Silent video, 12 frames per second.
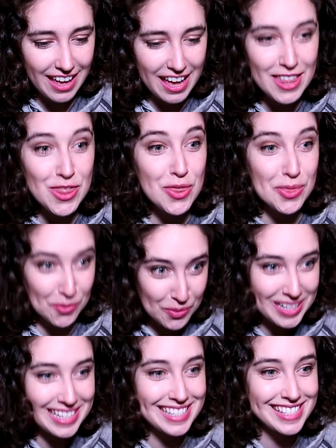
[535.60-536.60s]
In
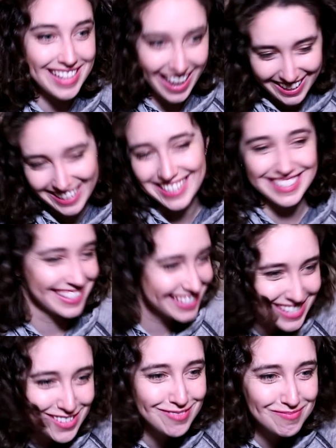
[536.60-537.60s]
3
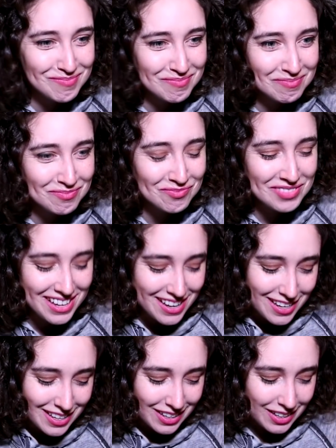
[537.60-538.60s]
seconds.
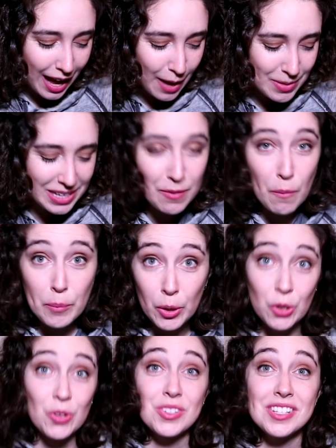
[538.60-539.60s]
I mean,
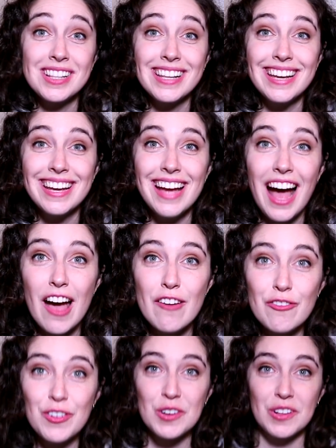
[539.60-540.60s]
personally, I
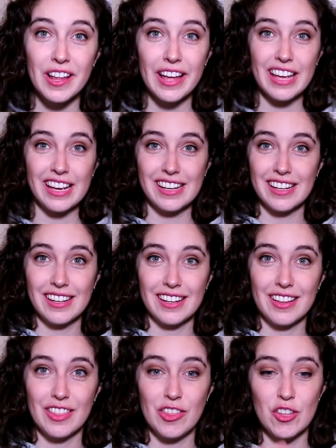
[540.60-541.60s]
feel like
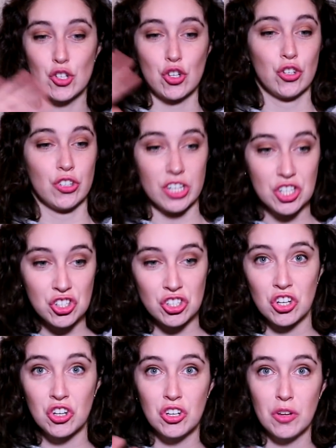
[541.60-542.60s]
the
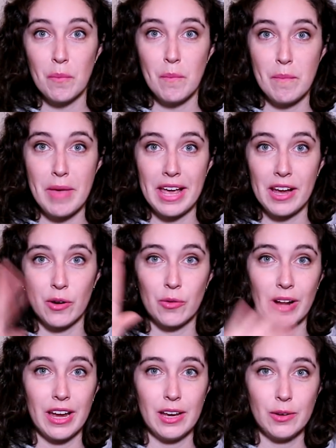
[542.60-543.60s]
traditional make it
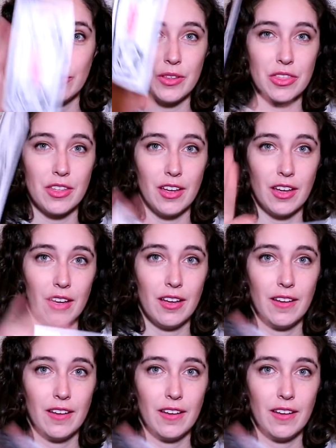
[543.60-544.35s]
rain with the...